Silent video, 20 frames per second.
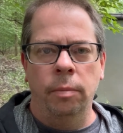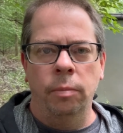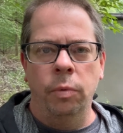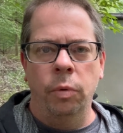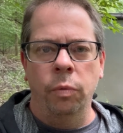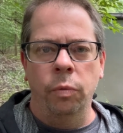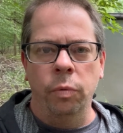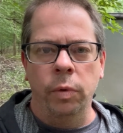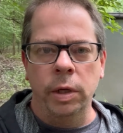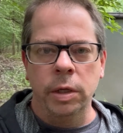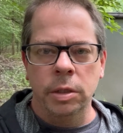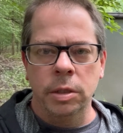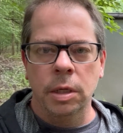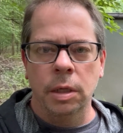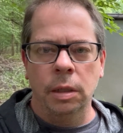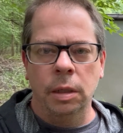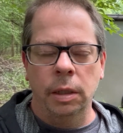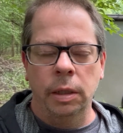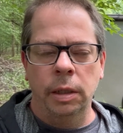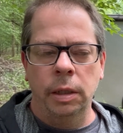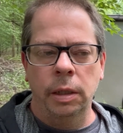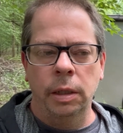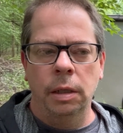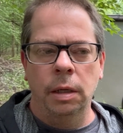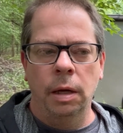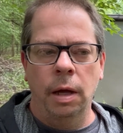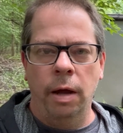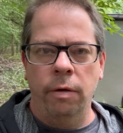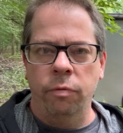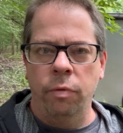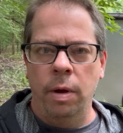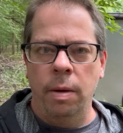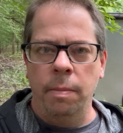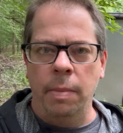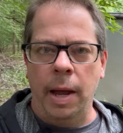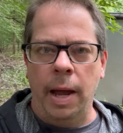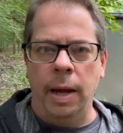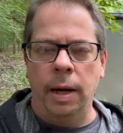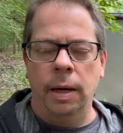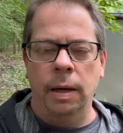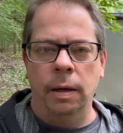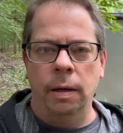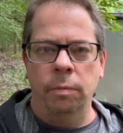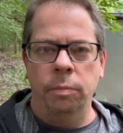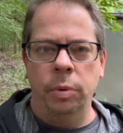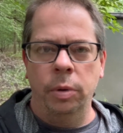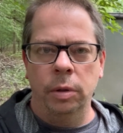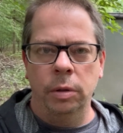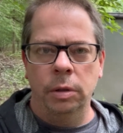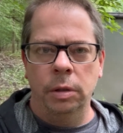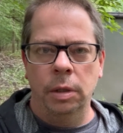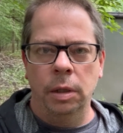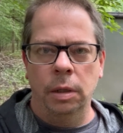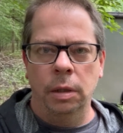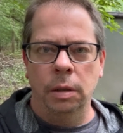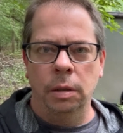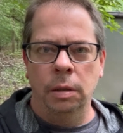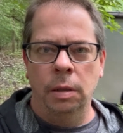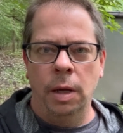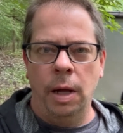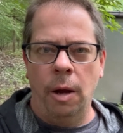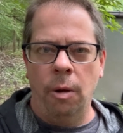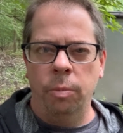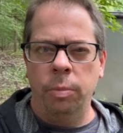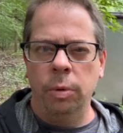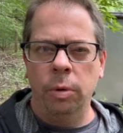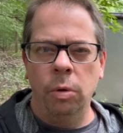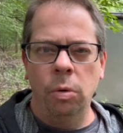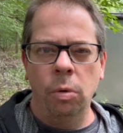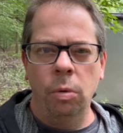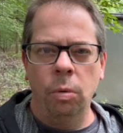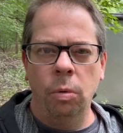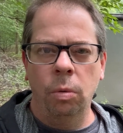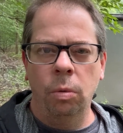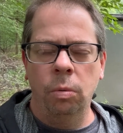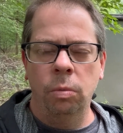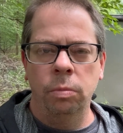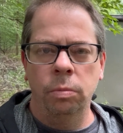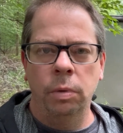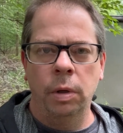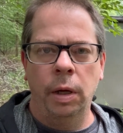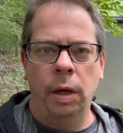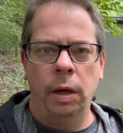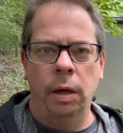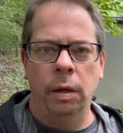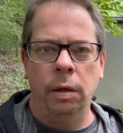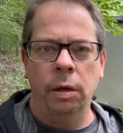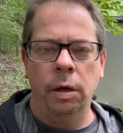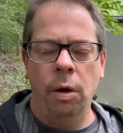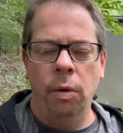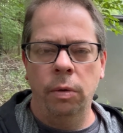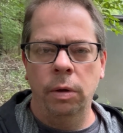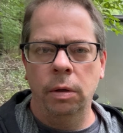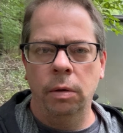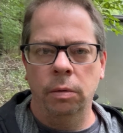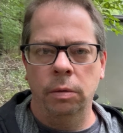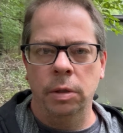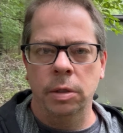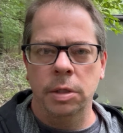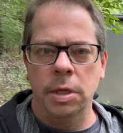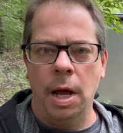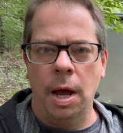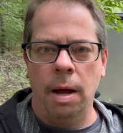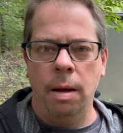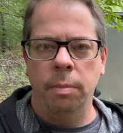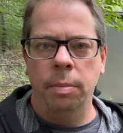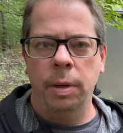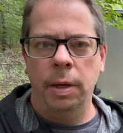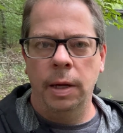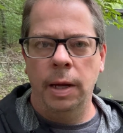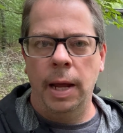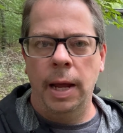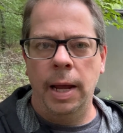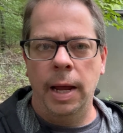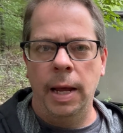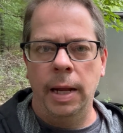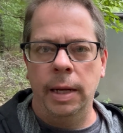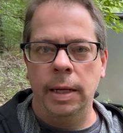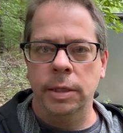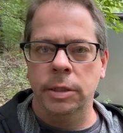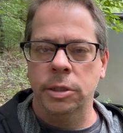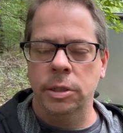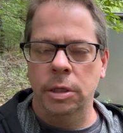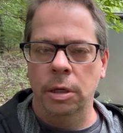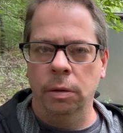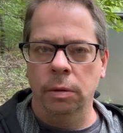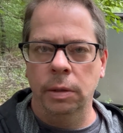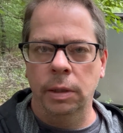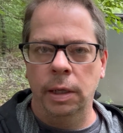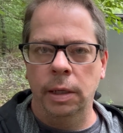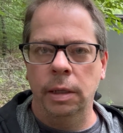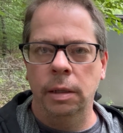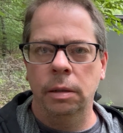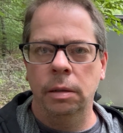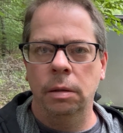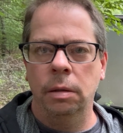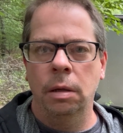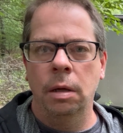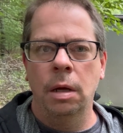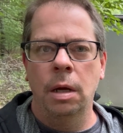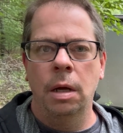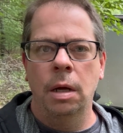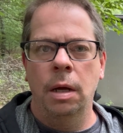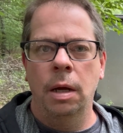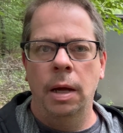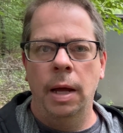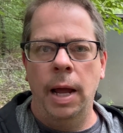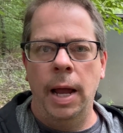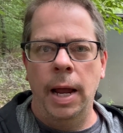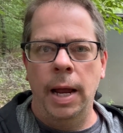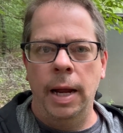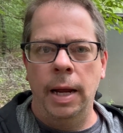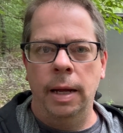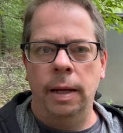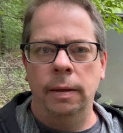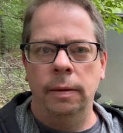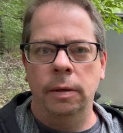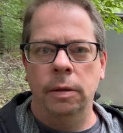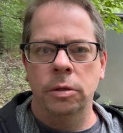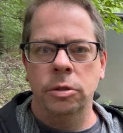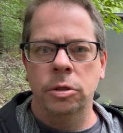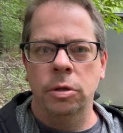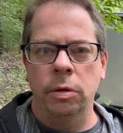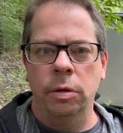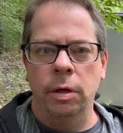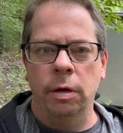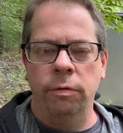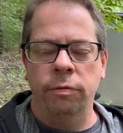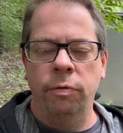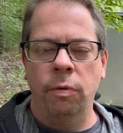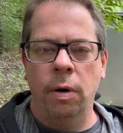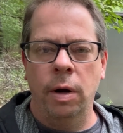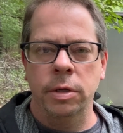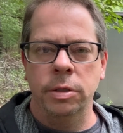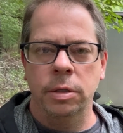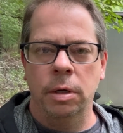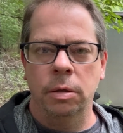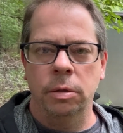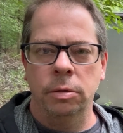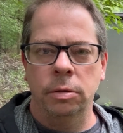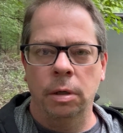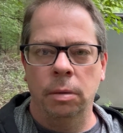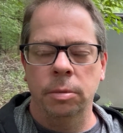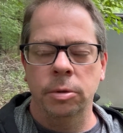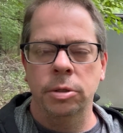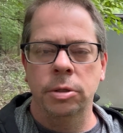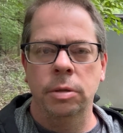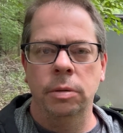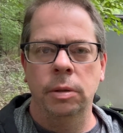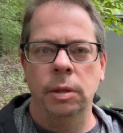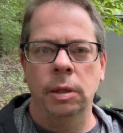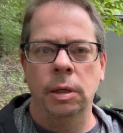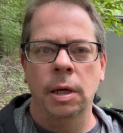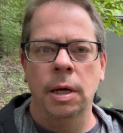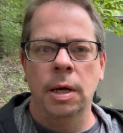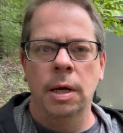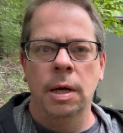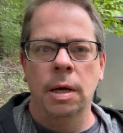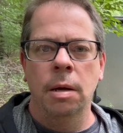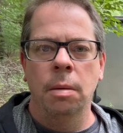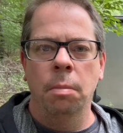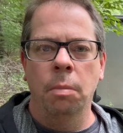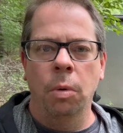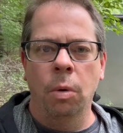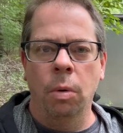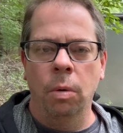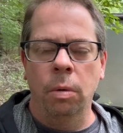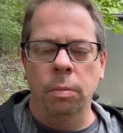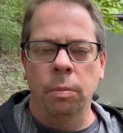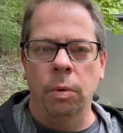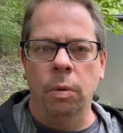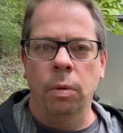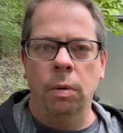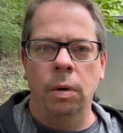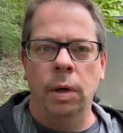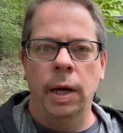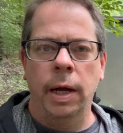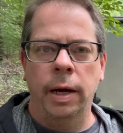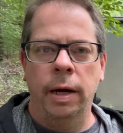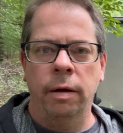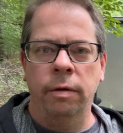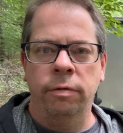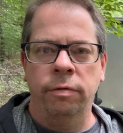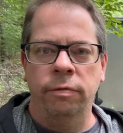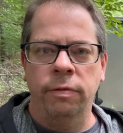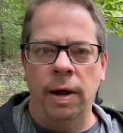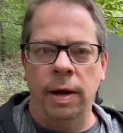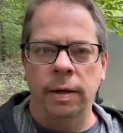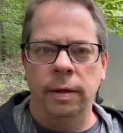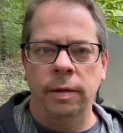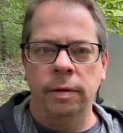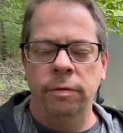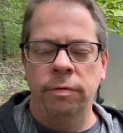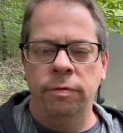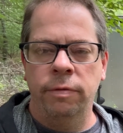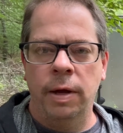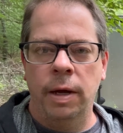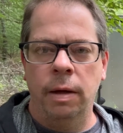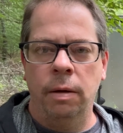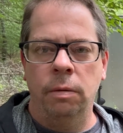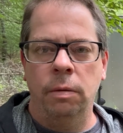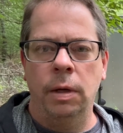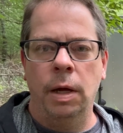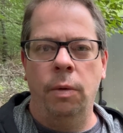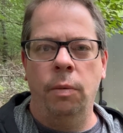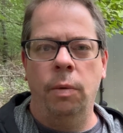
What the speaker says: Recently, I went back and I put the Alpacool coating on the top, and it still did it. And so therefore I started troubleshooting more and more, and I finally found